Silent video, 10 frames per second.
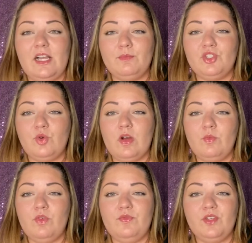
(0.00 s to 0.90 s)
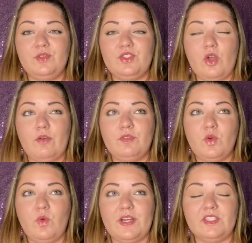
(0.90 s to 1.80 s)
I'm sure it will feel softer
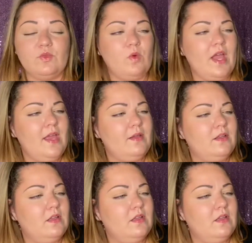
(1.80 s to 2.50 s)
when it's wet.